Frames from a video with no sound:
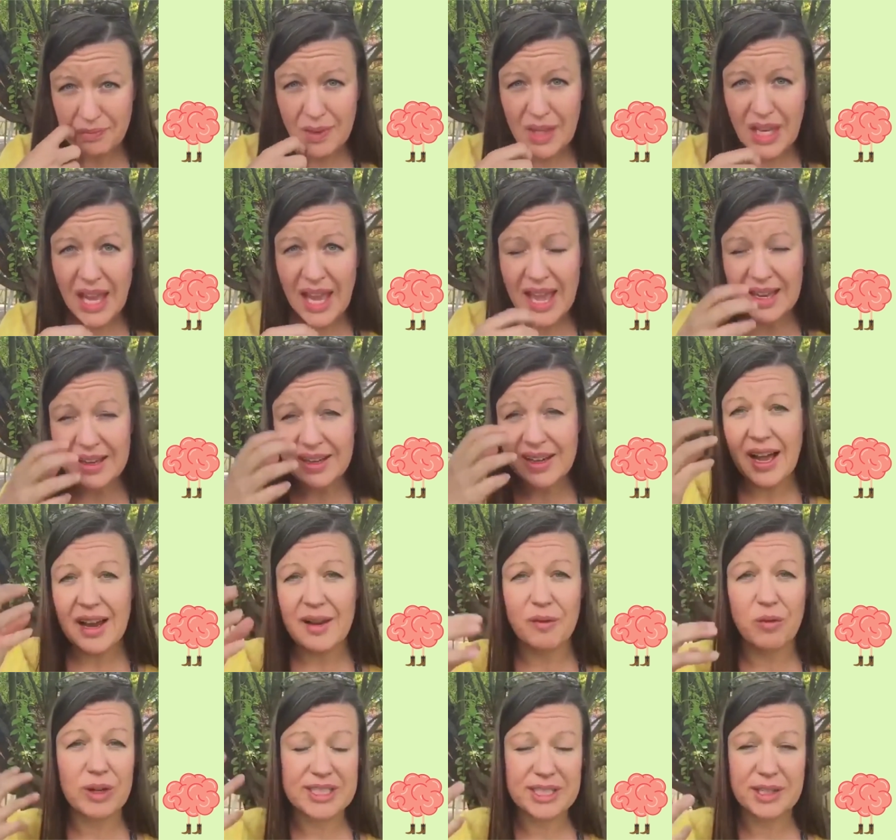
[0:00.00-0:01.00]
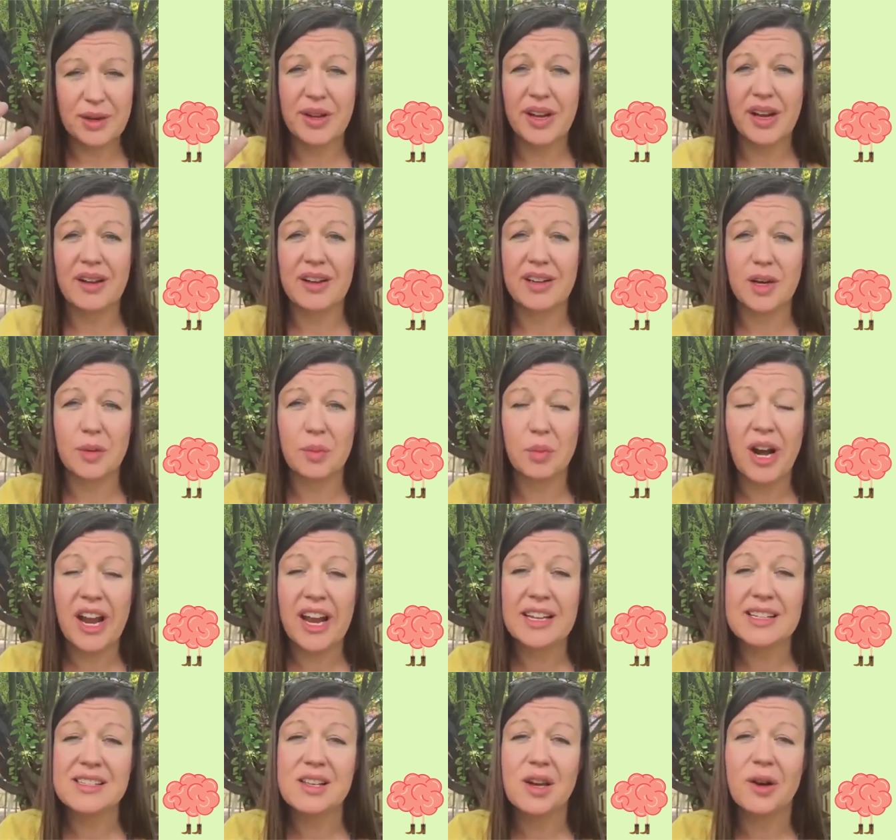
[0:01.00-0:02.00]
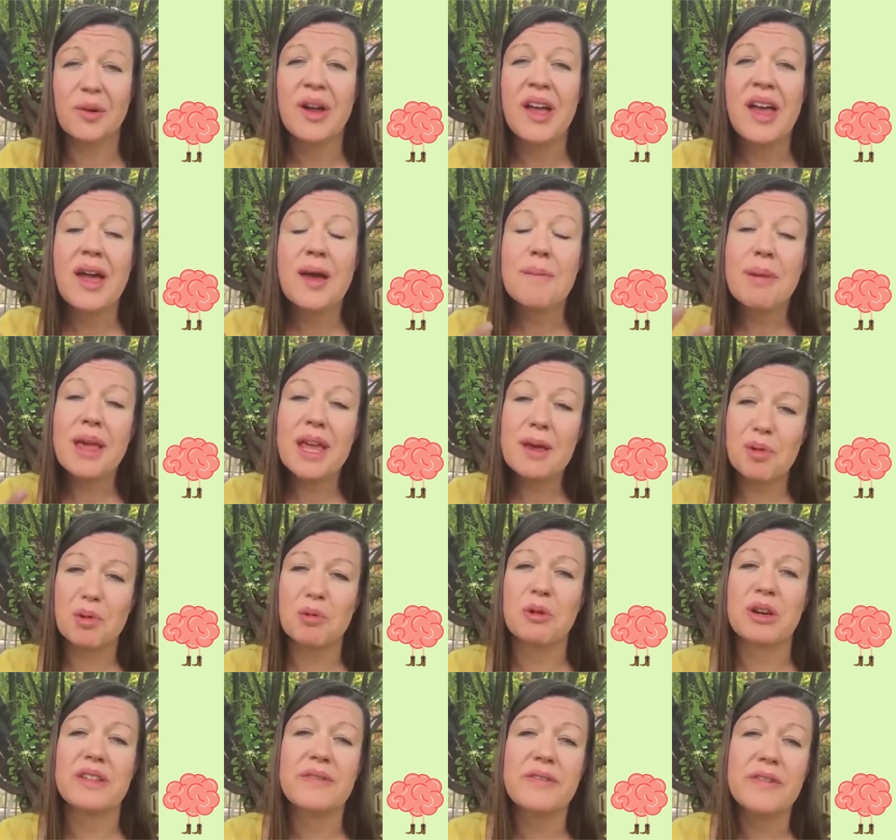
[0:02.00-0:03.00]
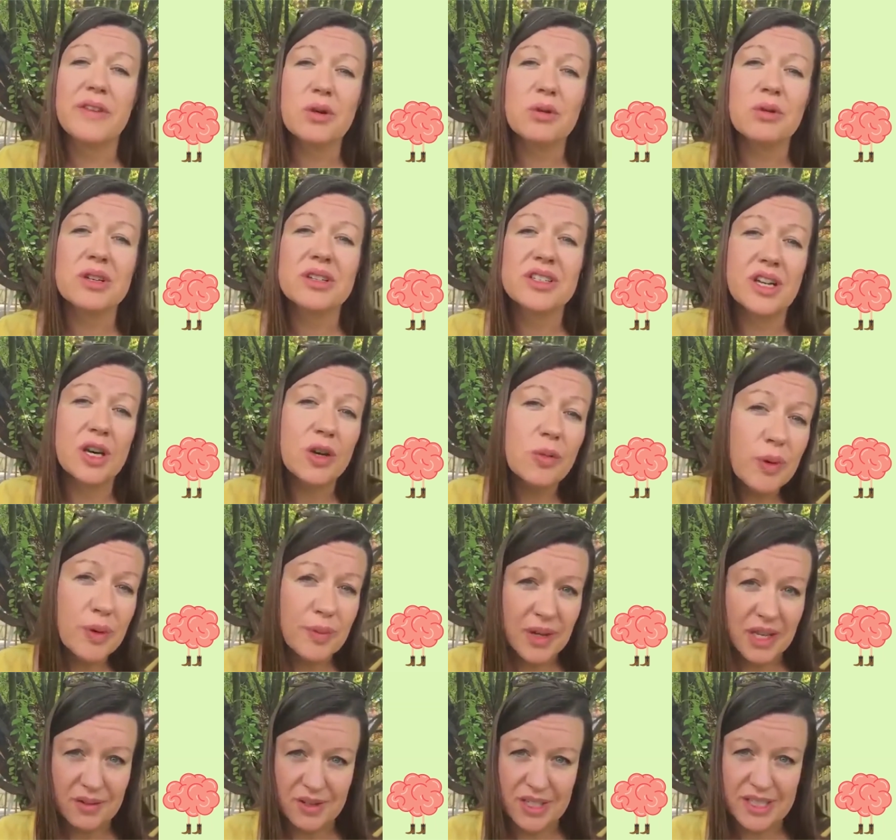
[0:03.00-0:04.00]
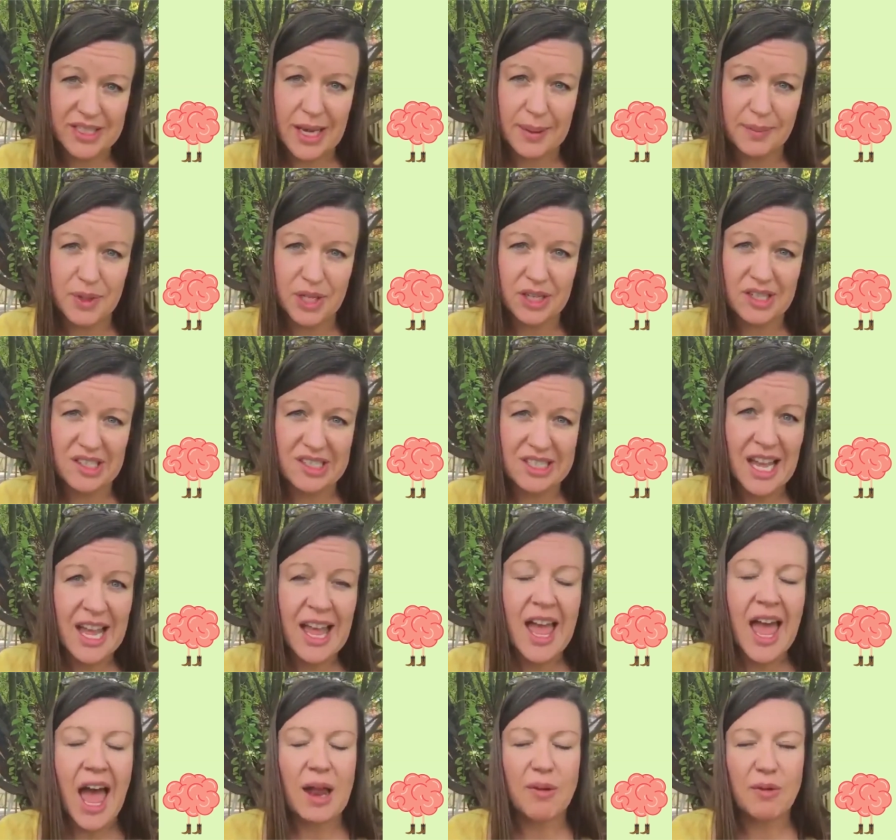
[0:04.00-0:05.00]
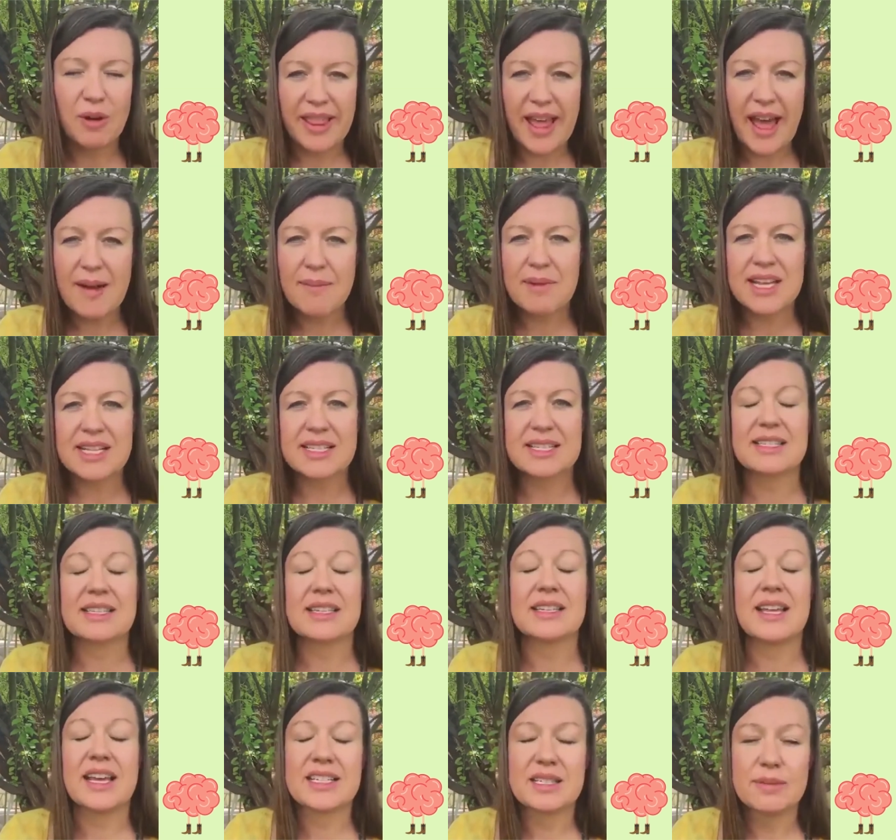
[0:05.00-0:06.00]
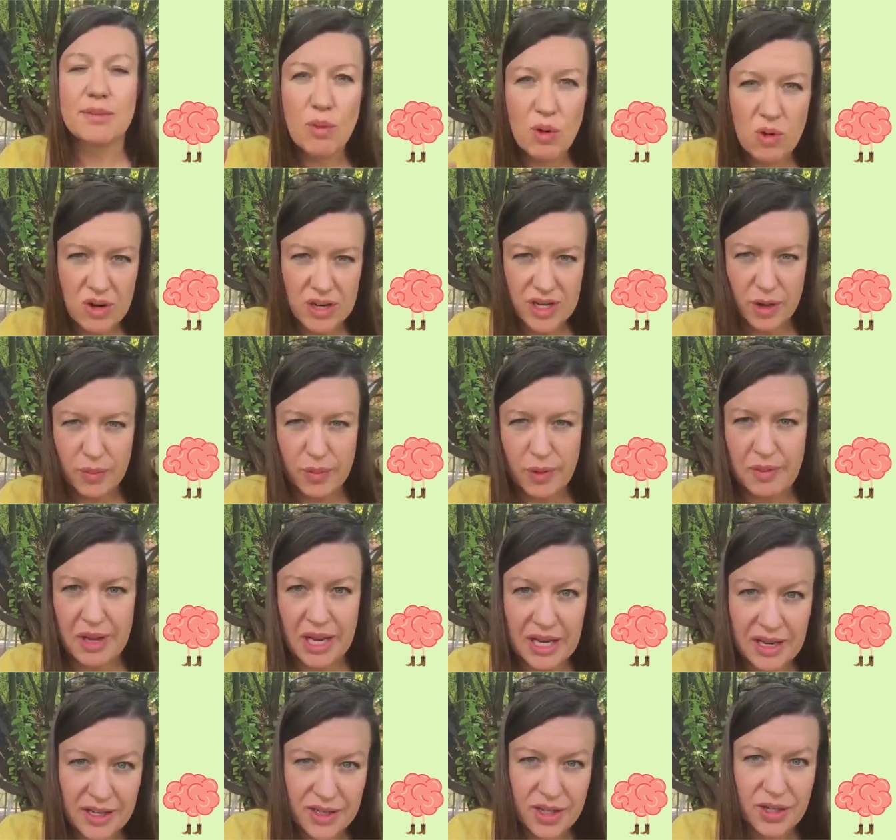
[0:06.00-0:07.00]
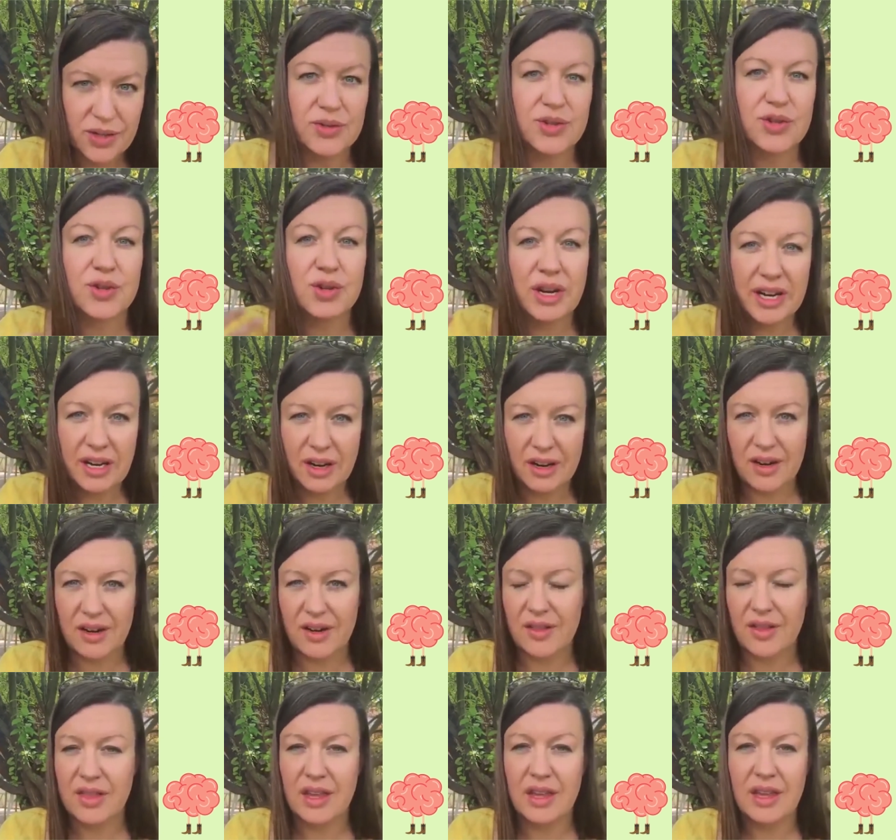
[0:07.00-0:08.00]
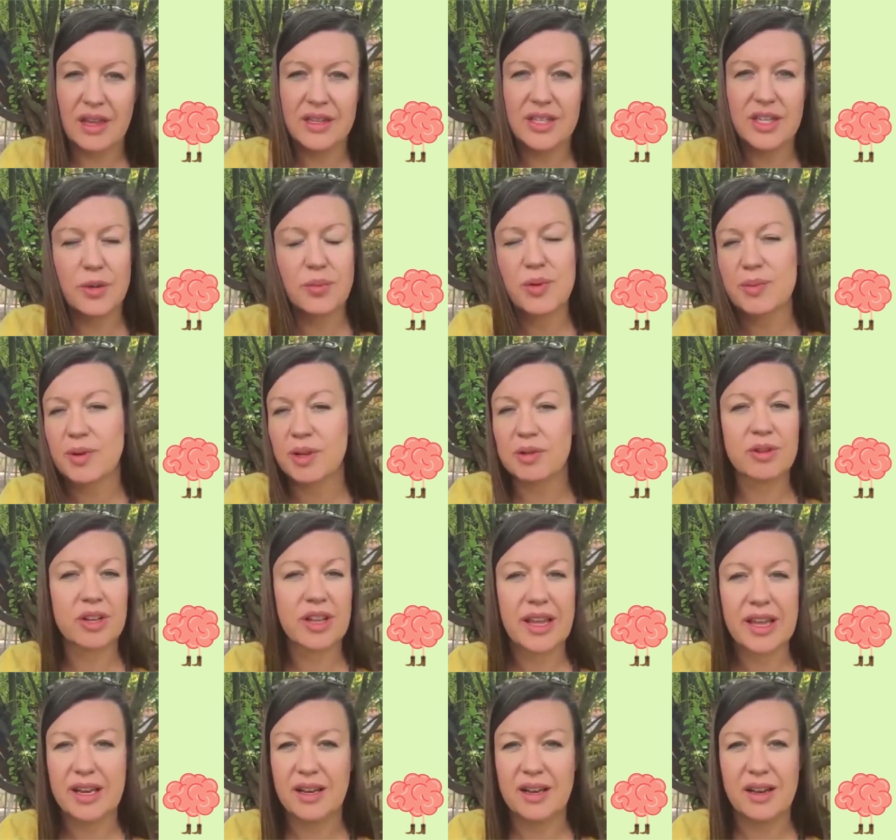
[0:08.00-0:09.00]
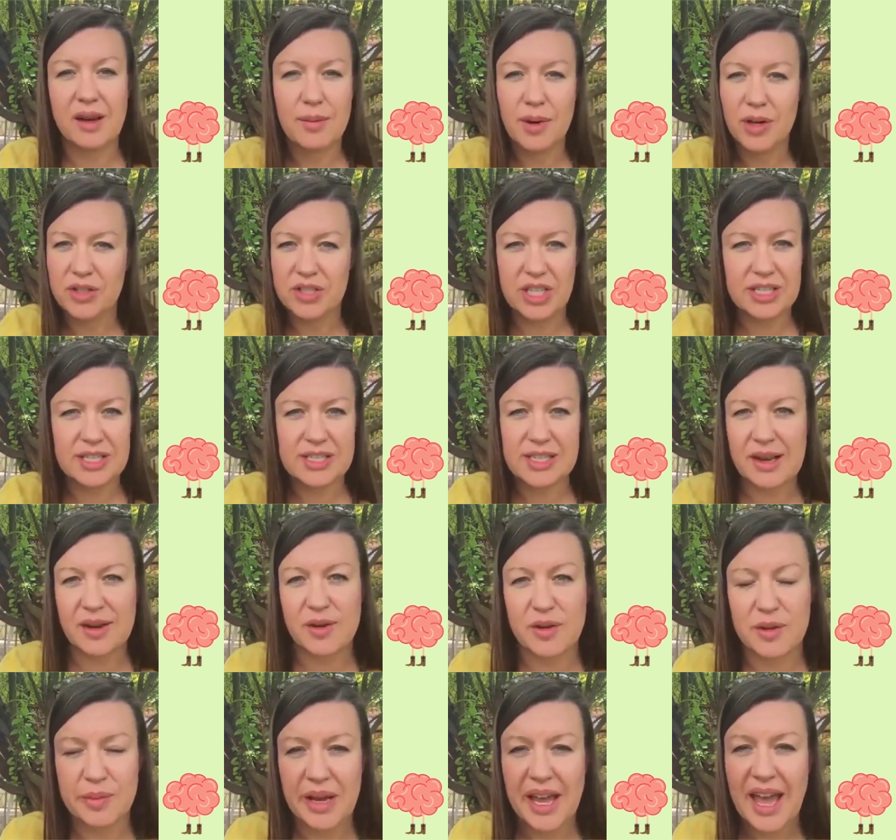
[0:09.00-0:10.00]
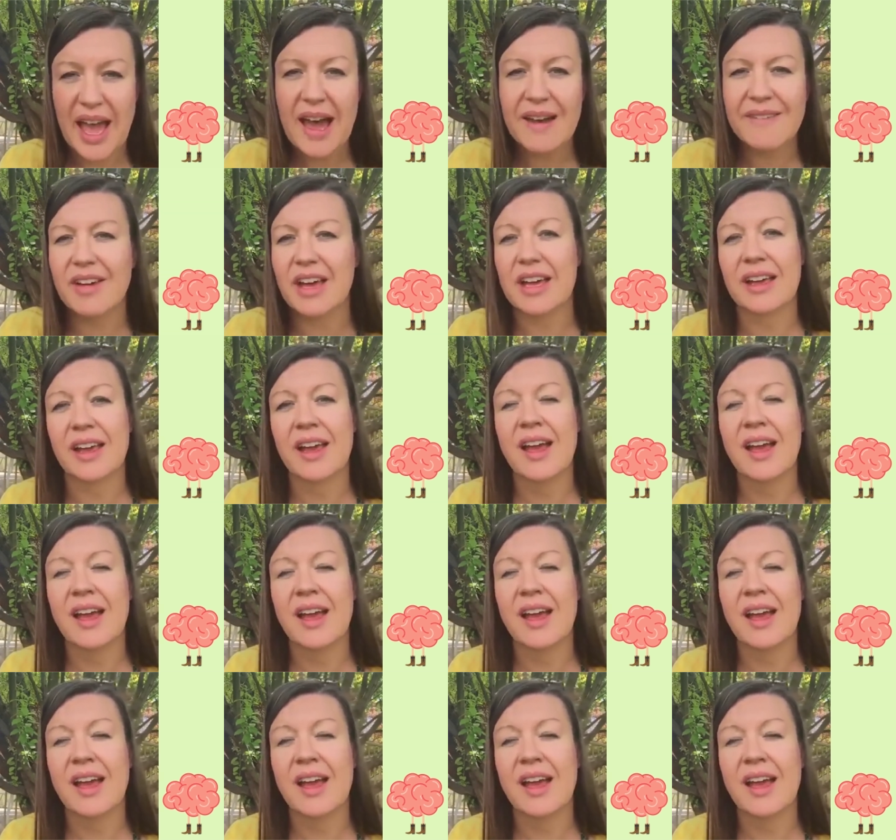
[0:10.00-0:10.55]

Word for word: and kind of what's going on in your brain. So people with fewer dopamine receptors, and what that means is it takes more dopamine to trigger the dopamine-related emotions that you would be having,